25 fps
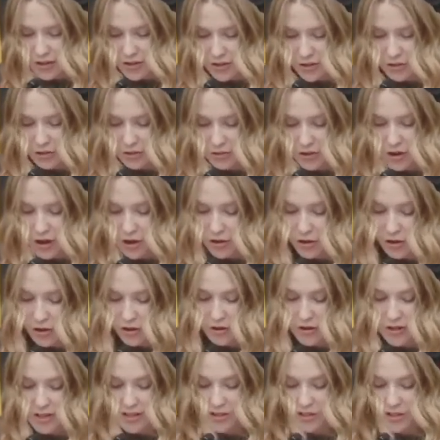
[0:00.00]
stronger
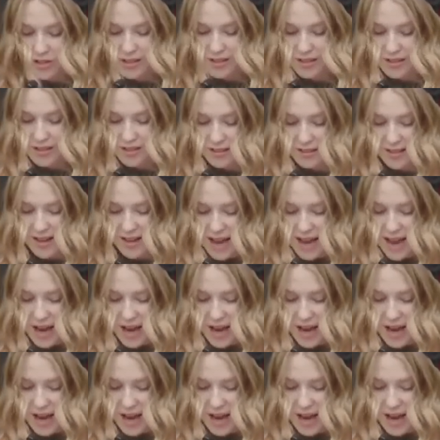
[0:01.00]
Christians,